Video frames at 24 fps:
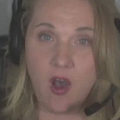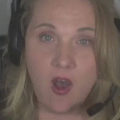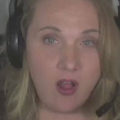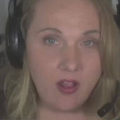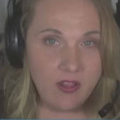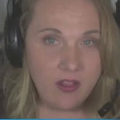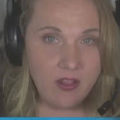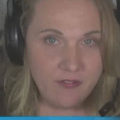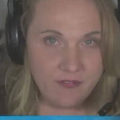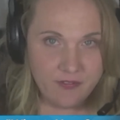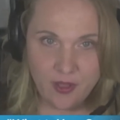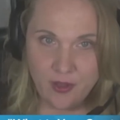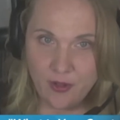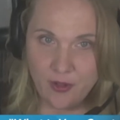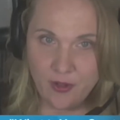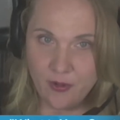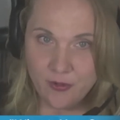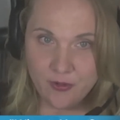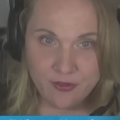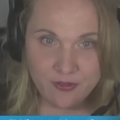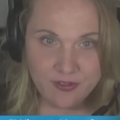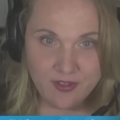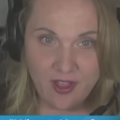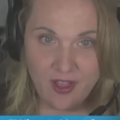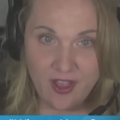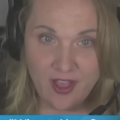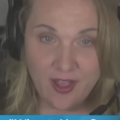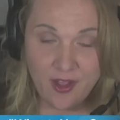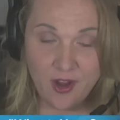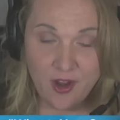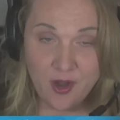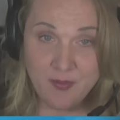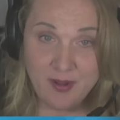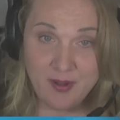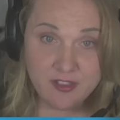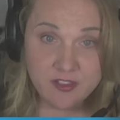All of those
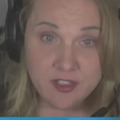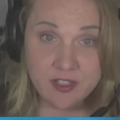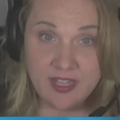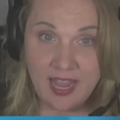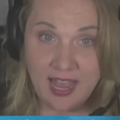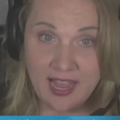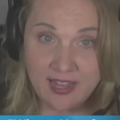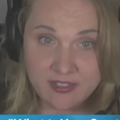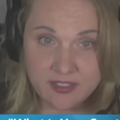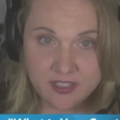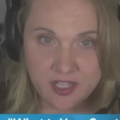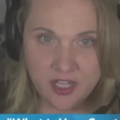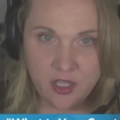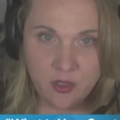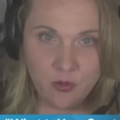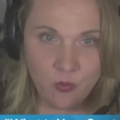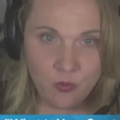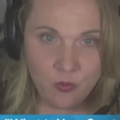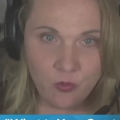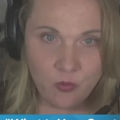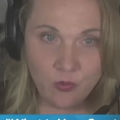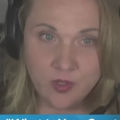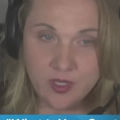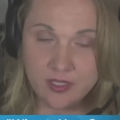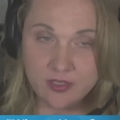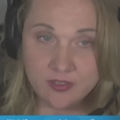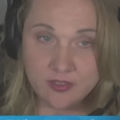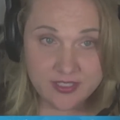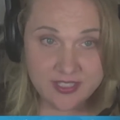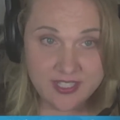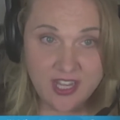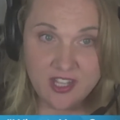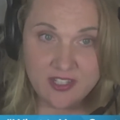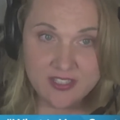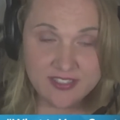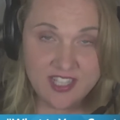are basically asking you,
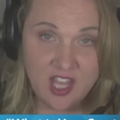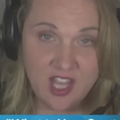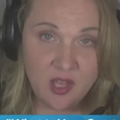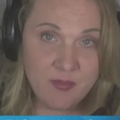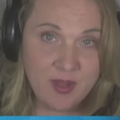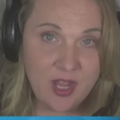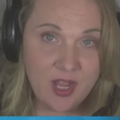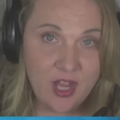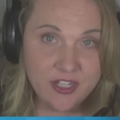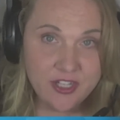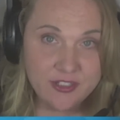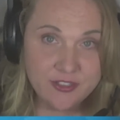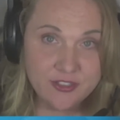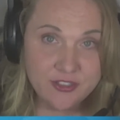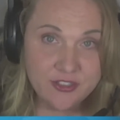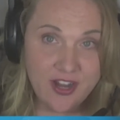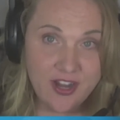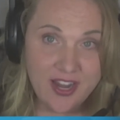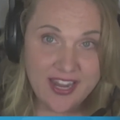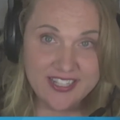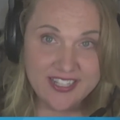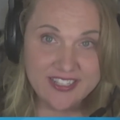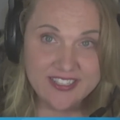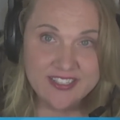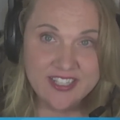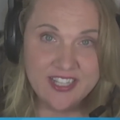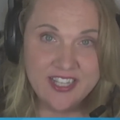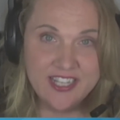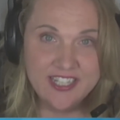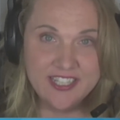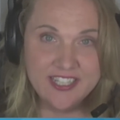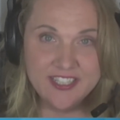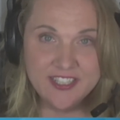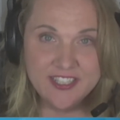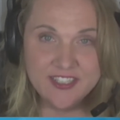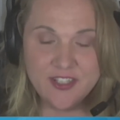sell me on your strengths.
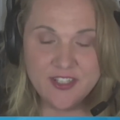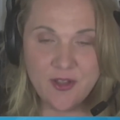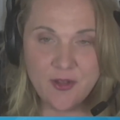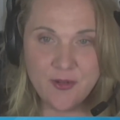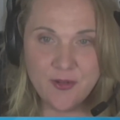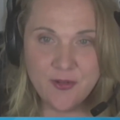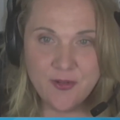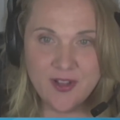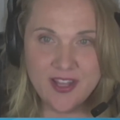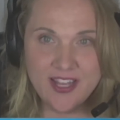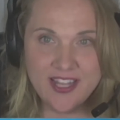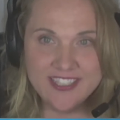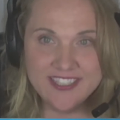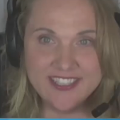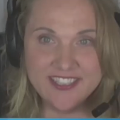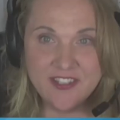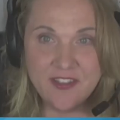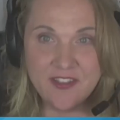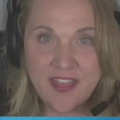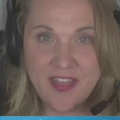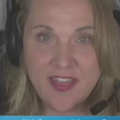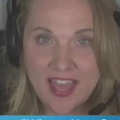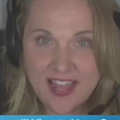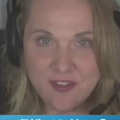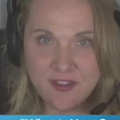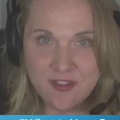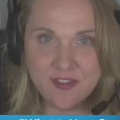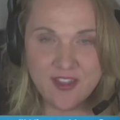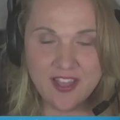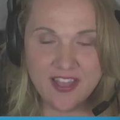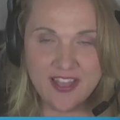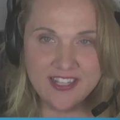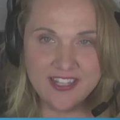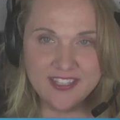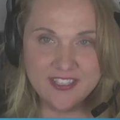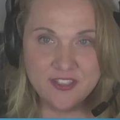So that's
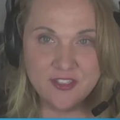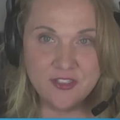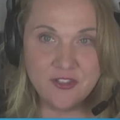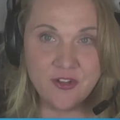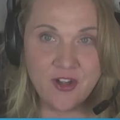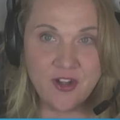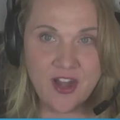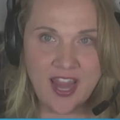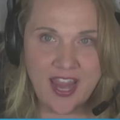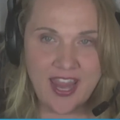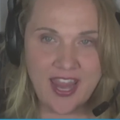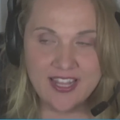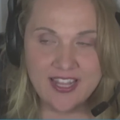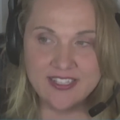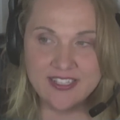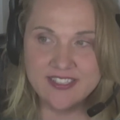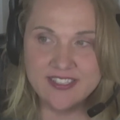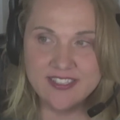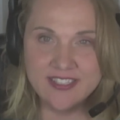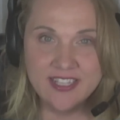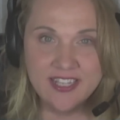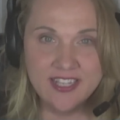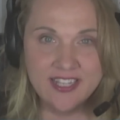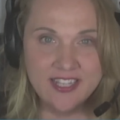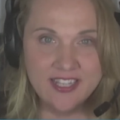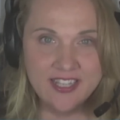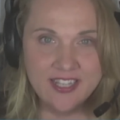strengths.